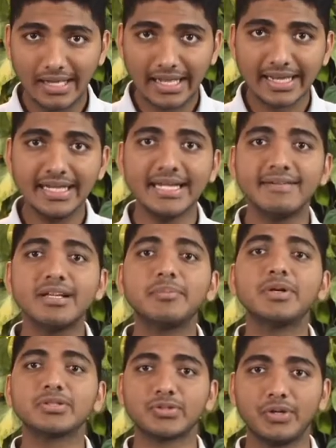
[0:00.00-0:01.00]
I
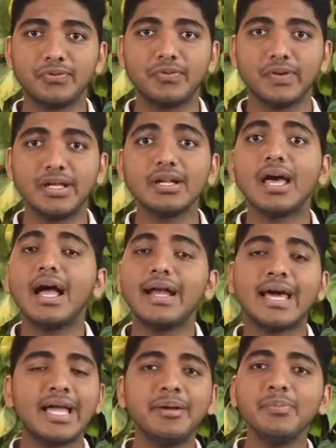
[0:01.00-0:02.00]
developed a software
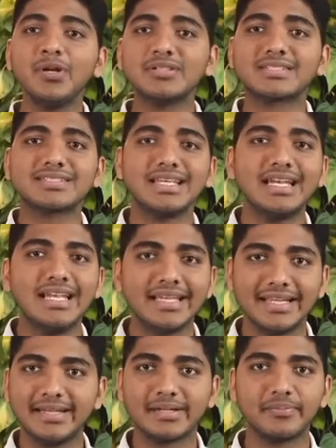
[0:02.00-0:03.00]
and I am not
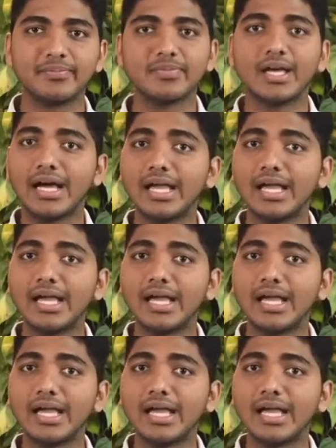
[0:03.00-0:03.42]
selling it.